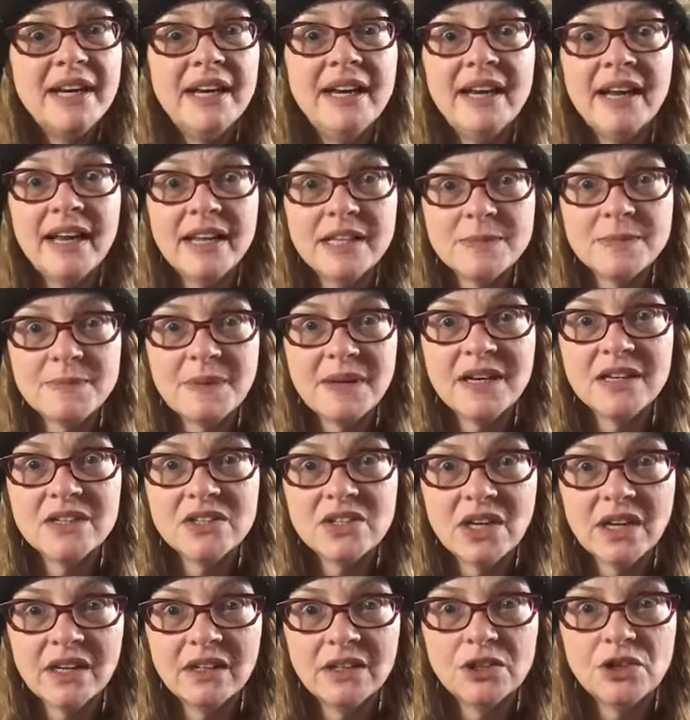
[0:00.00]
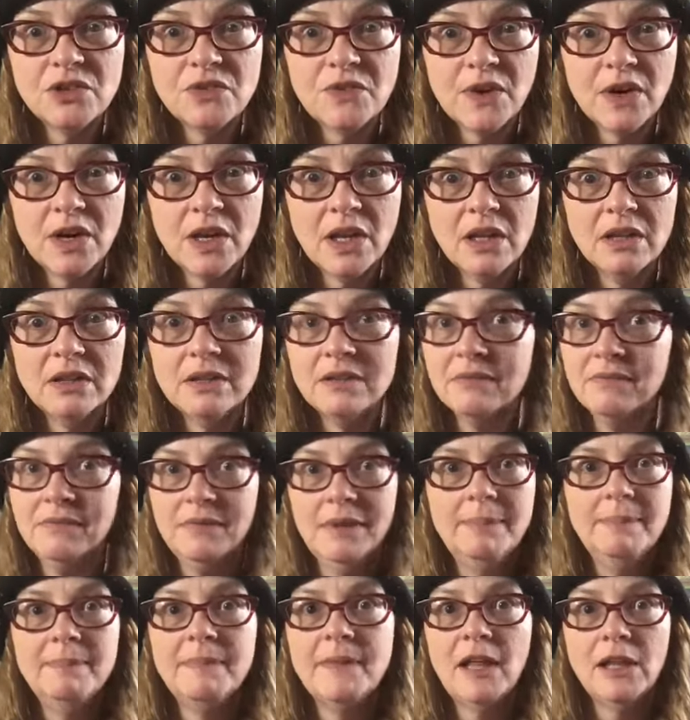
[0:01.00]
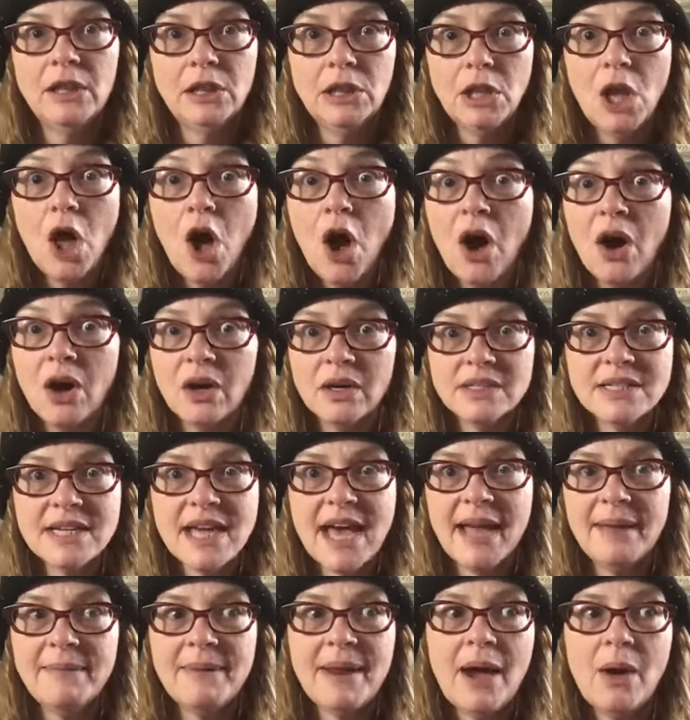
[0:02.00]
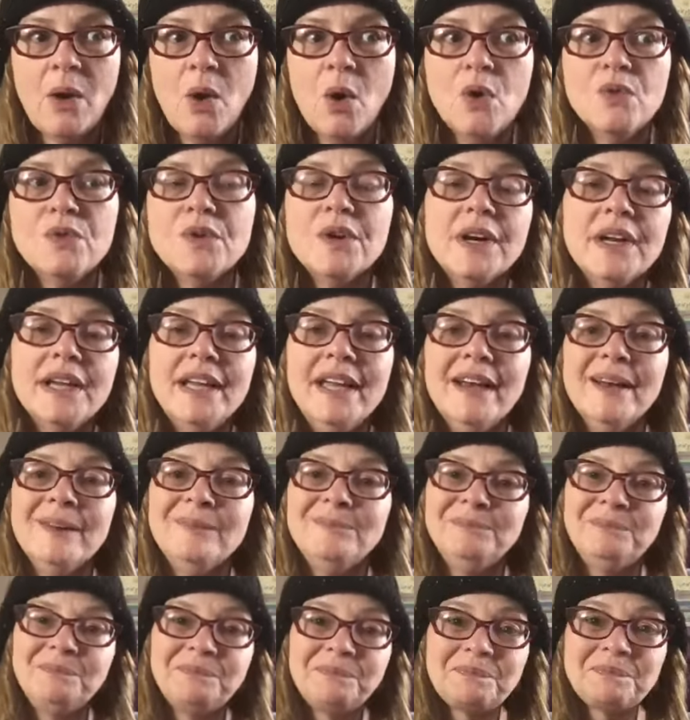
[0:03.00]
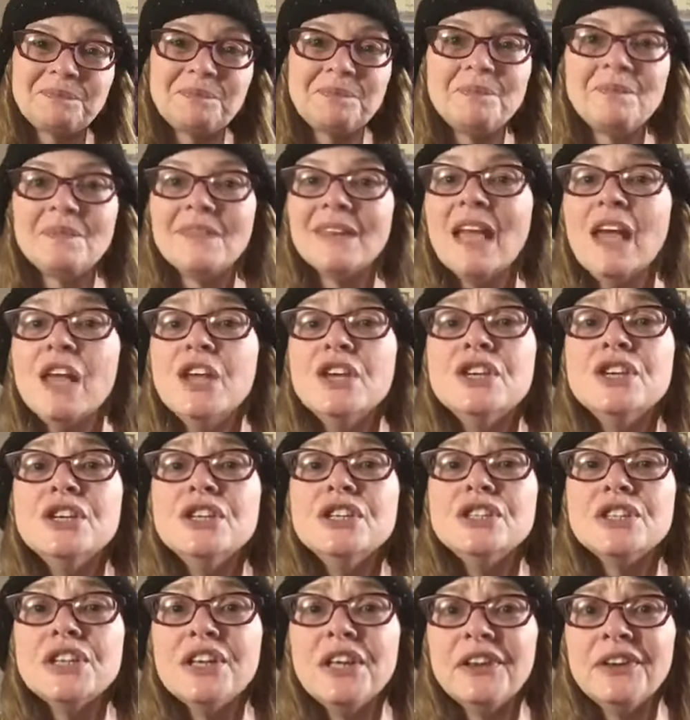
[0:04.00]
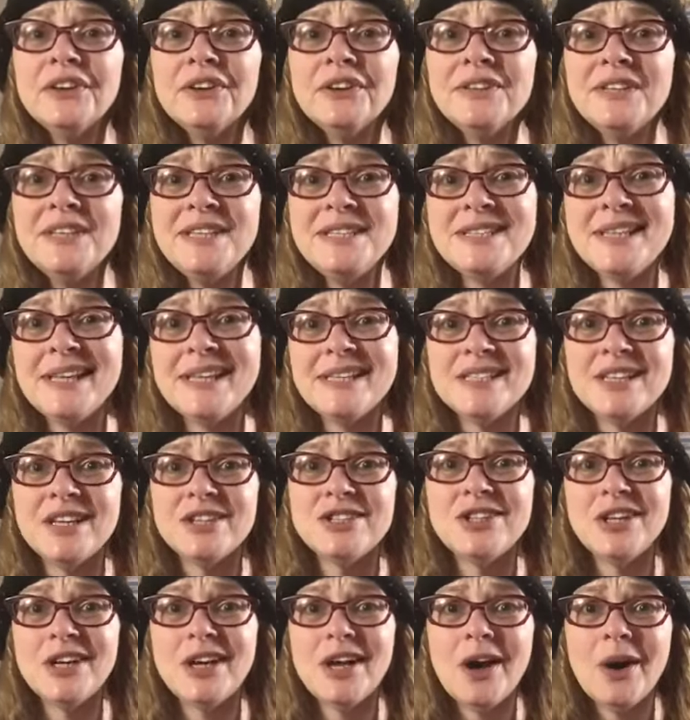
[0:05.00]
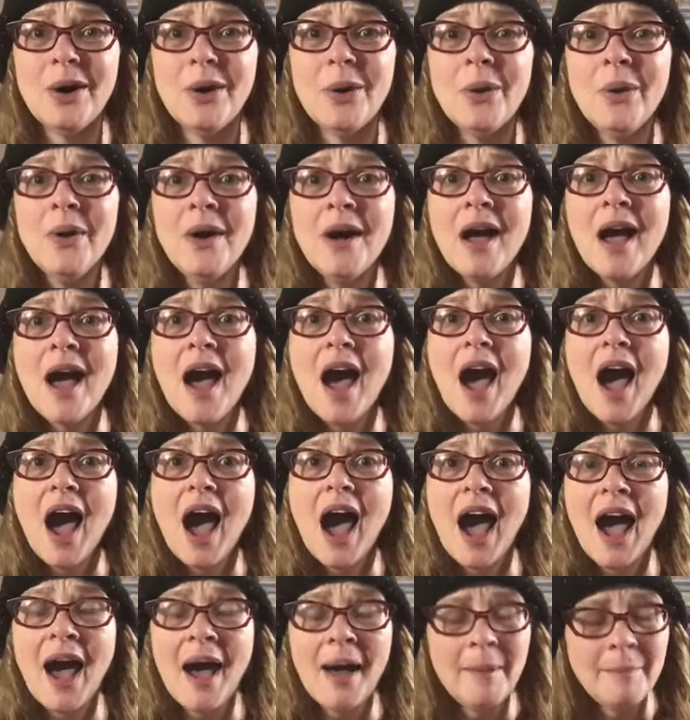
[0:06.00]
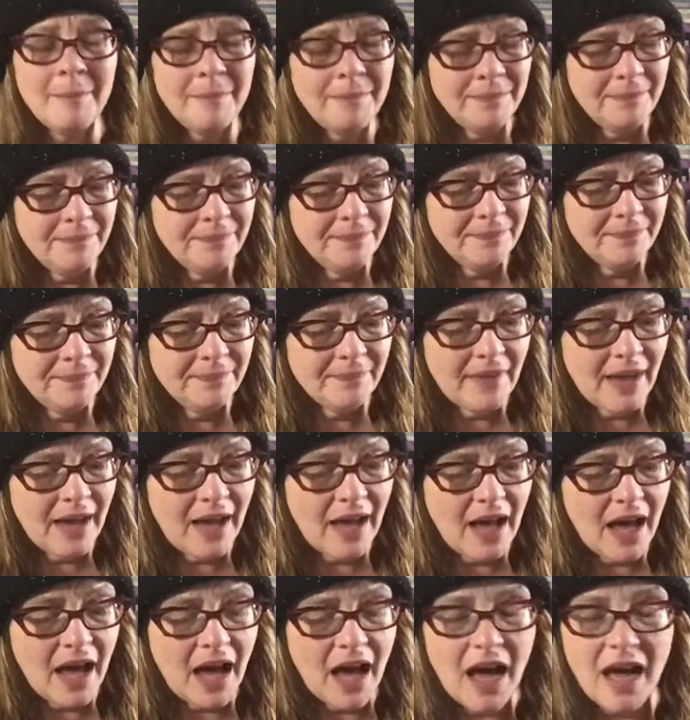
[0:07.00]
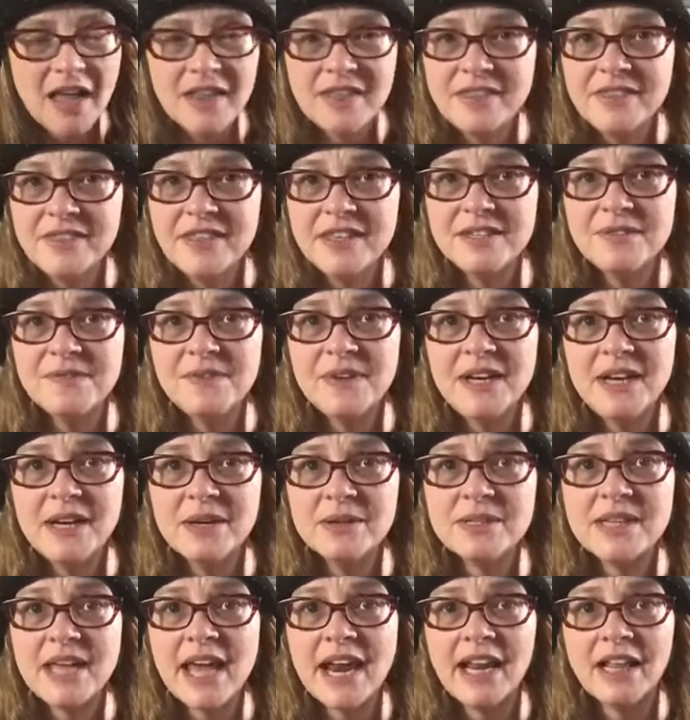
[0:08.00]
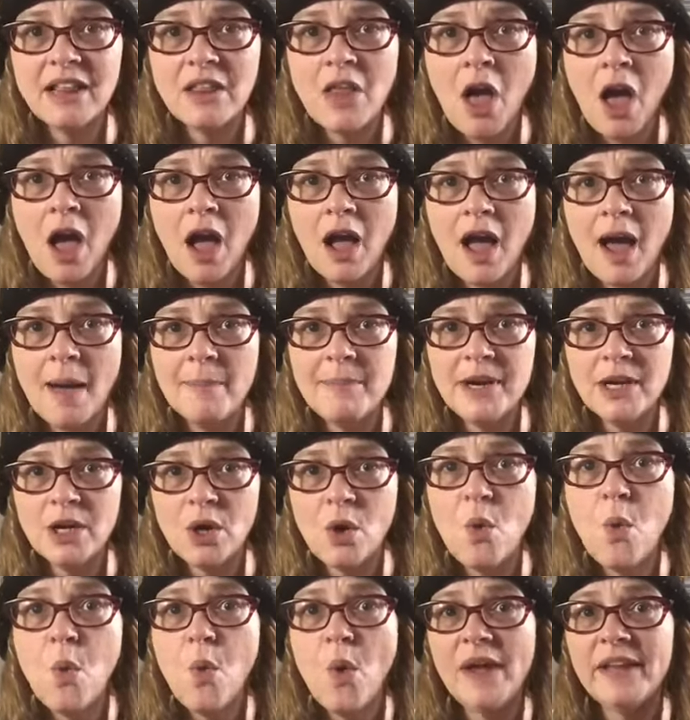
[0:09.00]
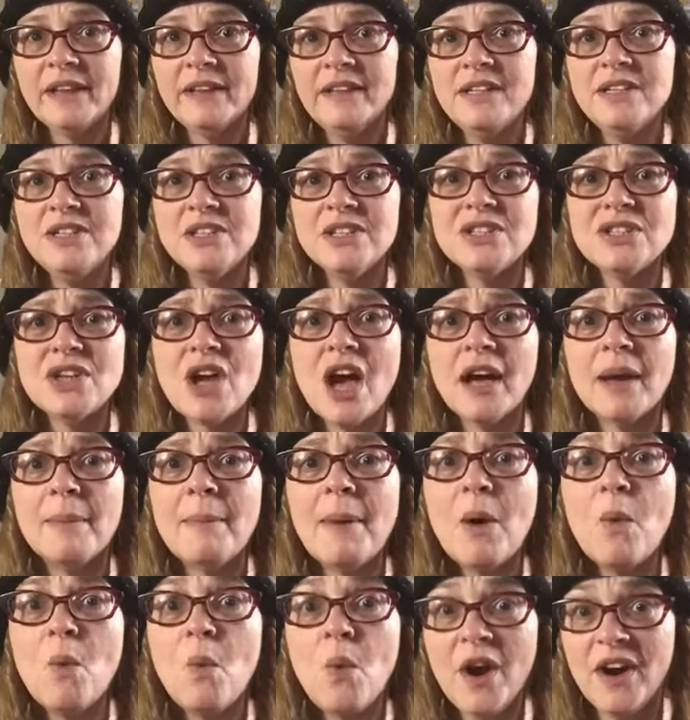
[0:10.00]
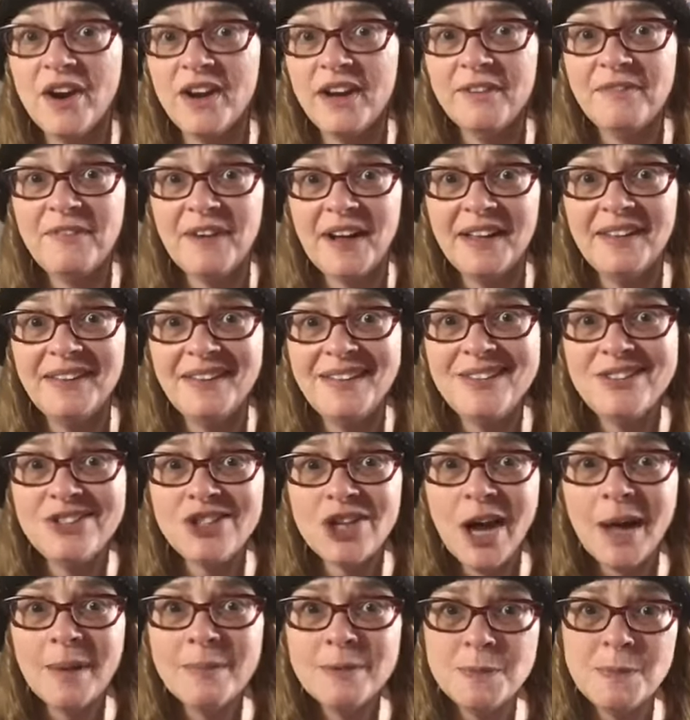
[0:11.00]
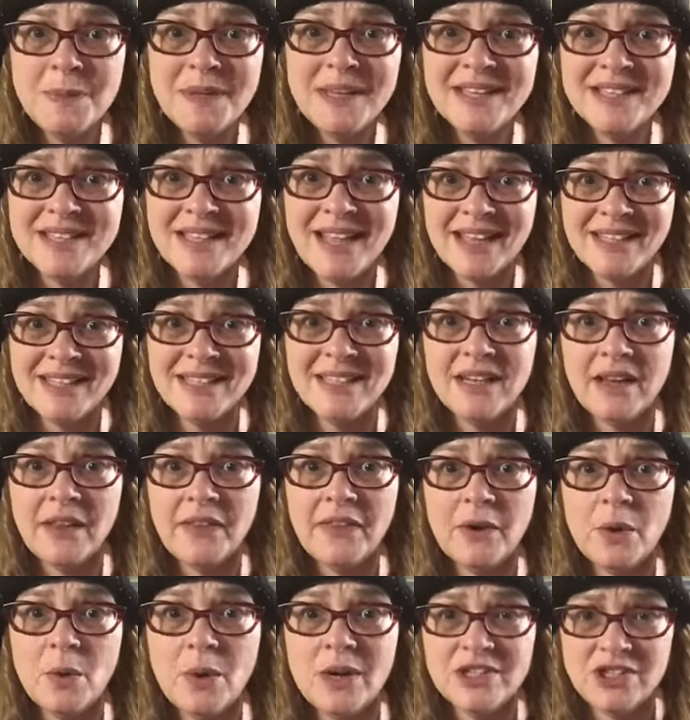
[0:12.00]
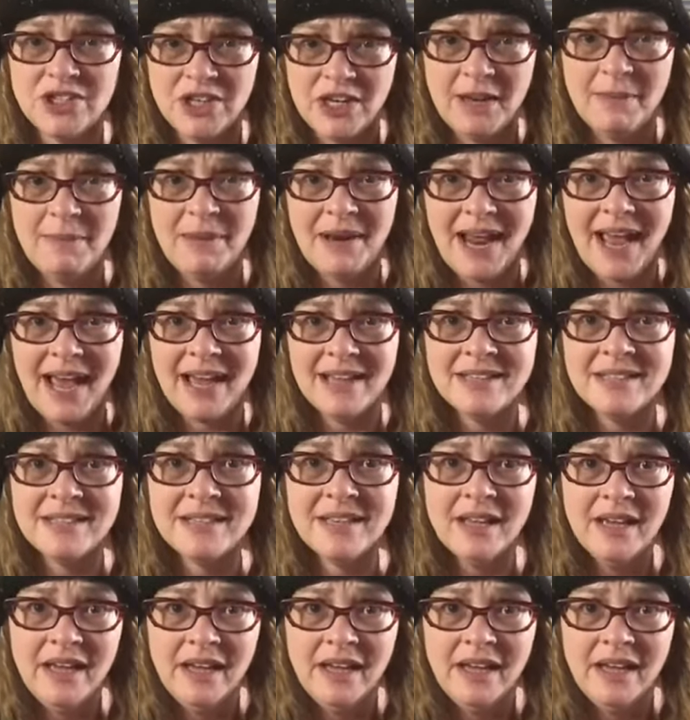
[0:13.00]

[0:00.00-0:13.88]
it has been a challenge for a long time now, over a year. So you learn these things as you go. Um, this video is getting long. I'm going to quickly just talk about where you find these jobs because that's another question I've been asked.